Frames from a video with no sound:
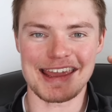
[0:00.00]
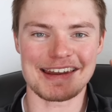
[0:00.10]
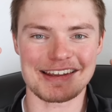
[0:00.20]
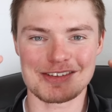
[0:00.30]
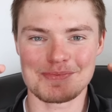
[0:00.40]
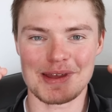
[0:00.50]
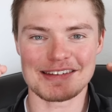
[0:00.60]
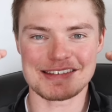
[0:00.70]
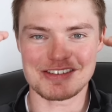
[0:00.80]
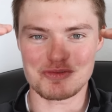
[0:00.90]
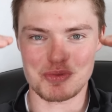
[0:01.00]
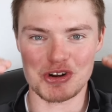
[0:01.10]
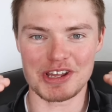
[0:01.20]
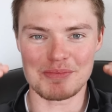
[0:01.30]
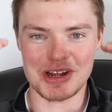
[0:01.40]
and expenses
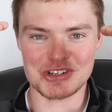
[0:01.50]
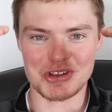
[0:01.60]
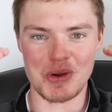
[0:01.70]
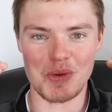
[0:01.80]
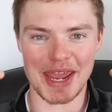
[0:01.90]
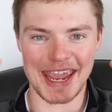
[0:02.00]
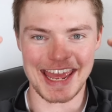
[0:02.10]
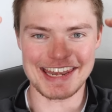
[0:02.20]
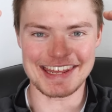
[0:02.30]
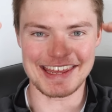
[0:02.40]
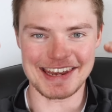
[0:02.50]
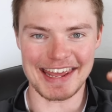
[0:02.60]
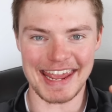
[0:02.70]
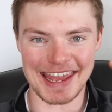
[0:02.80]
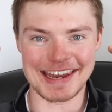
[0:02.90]
pretty much go hand in
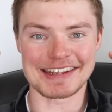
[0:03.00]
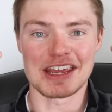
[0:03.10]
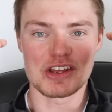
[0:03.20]
hand.